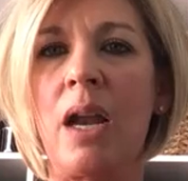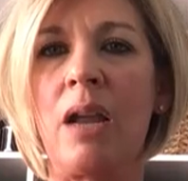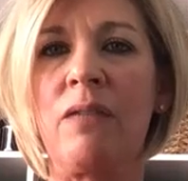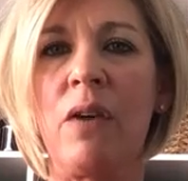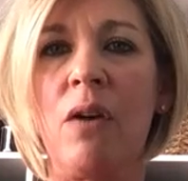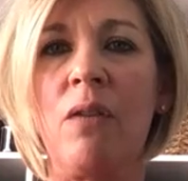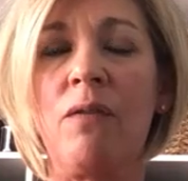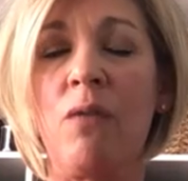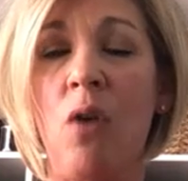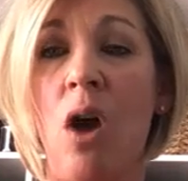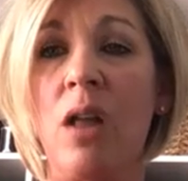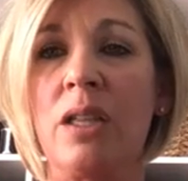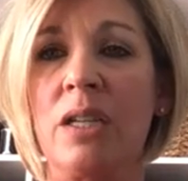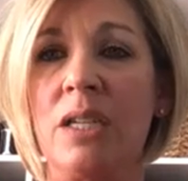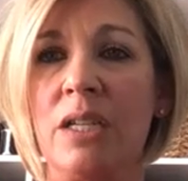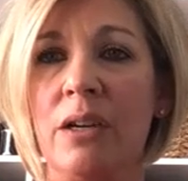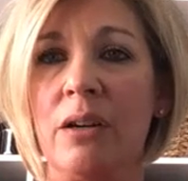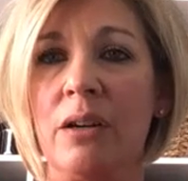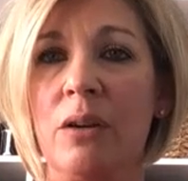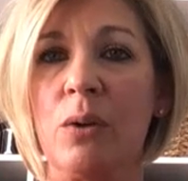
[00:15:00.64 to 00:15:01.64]
And I felt
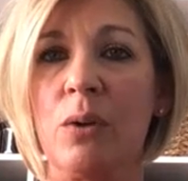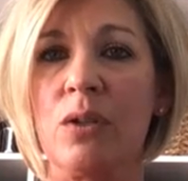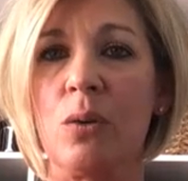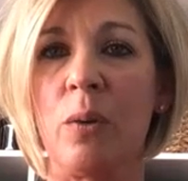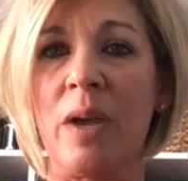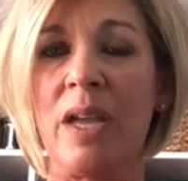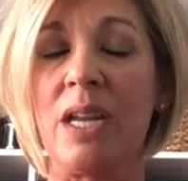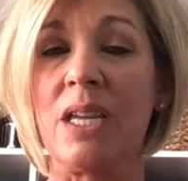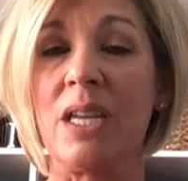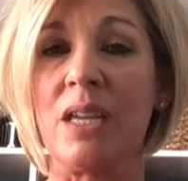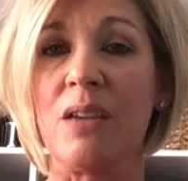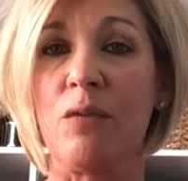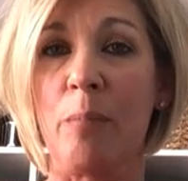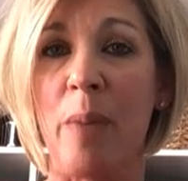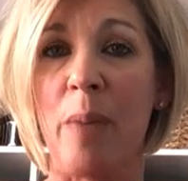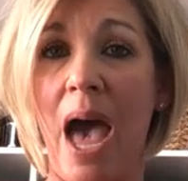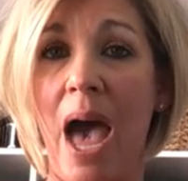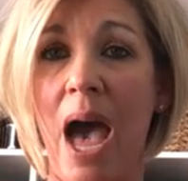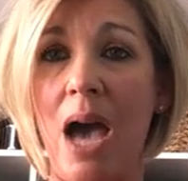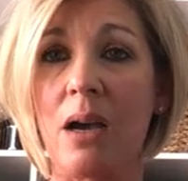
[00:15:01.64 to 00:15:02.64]
volunteering was a way to give
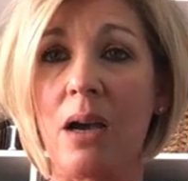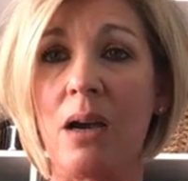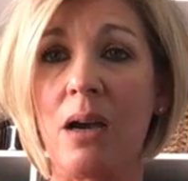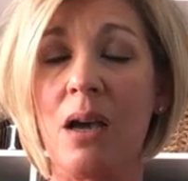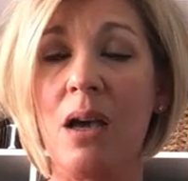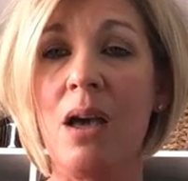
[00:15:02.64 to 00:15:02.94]
back.